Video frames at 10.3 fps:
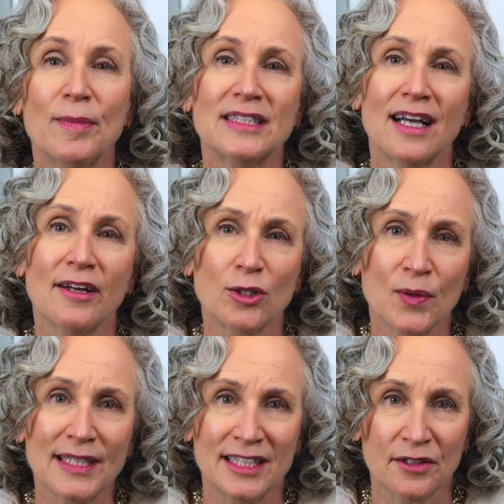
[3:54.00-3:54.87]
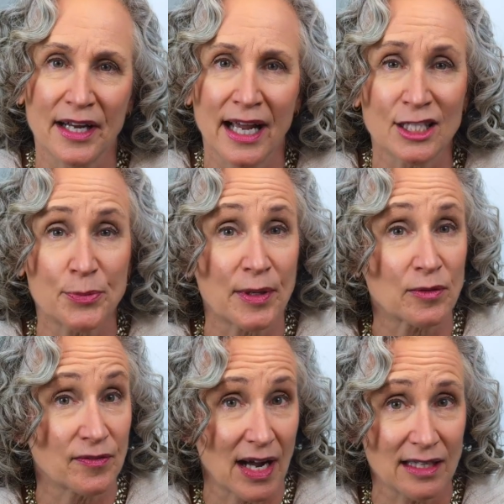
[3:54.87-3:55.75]
The McDonald criteria has
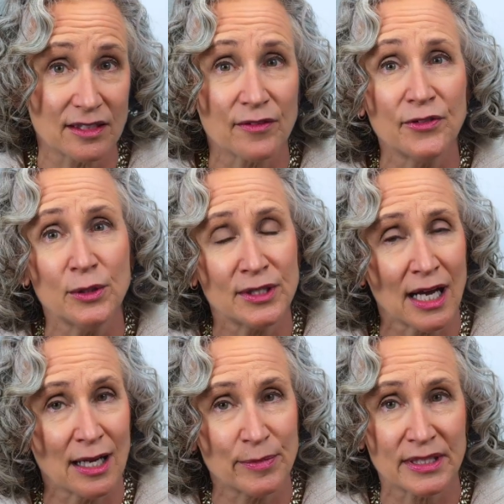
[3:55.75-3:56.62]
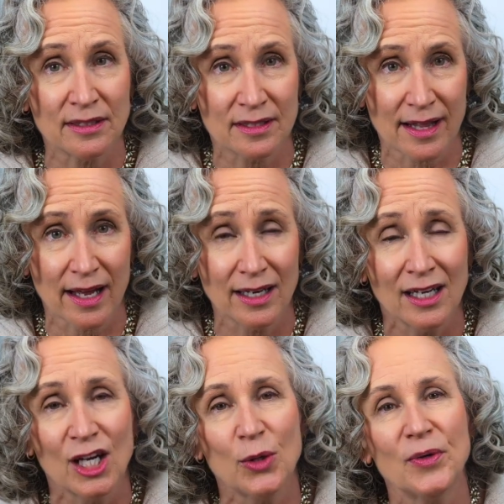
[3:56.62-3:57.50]
been revised a few times since
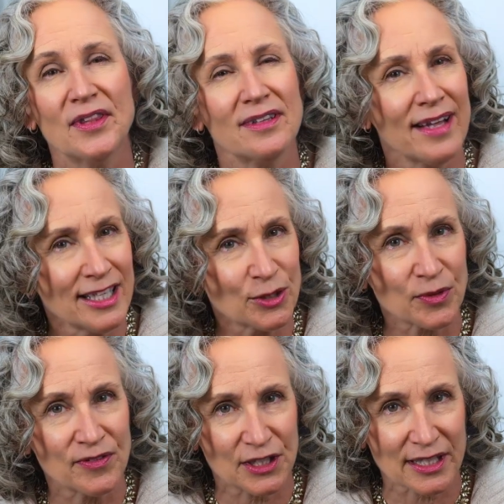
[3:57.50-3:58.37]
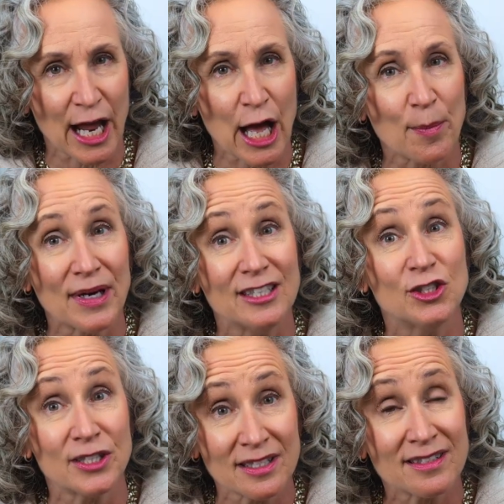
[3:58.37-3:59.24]
then, with the latest revision
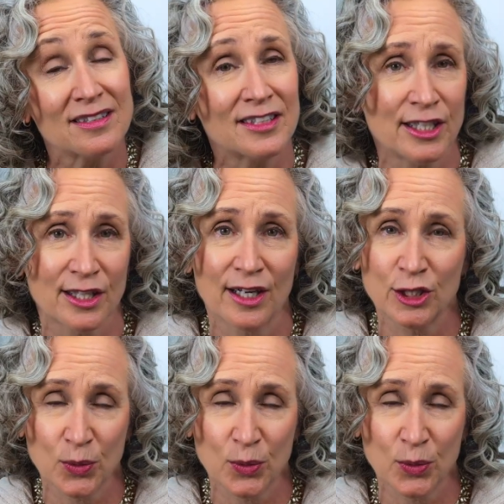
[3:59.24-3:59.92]
happening just this year